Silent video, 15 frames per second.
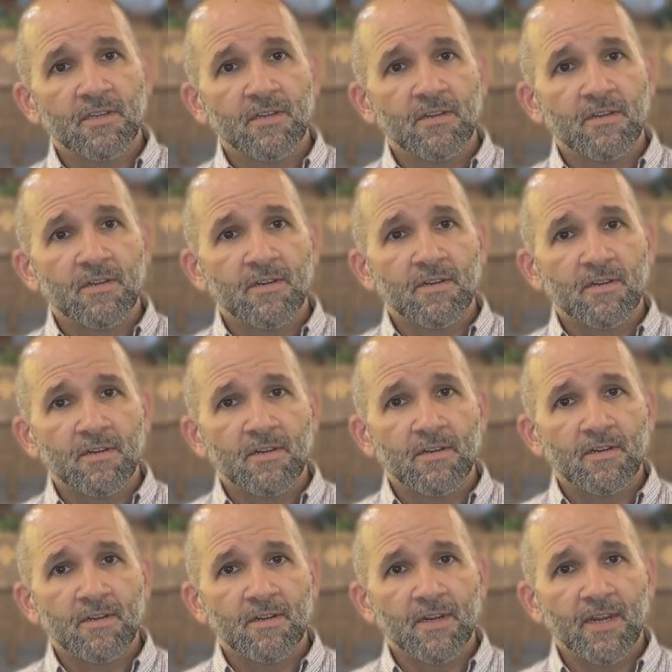
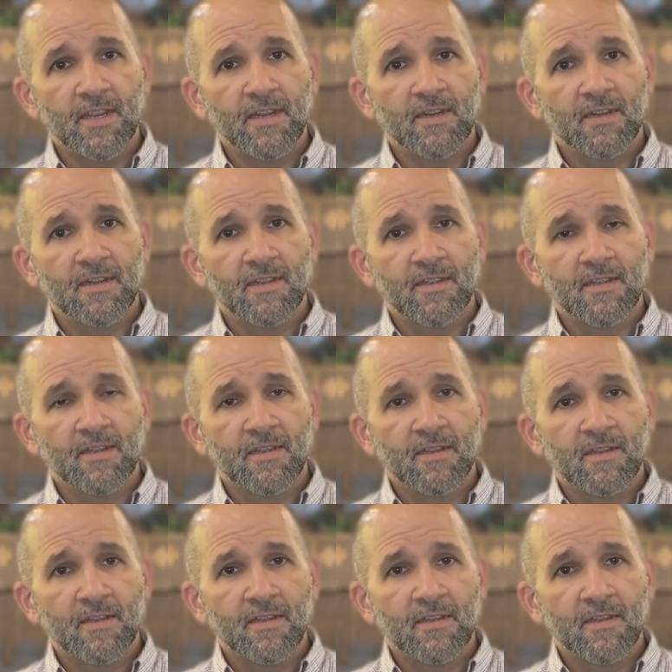(silence)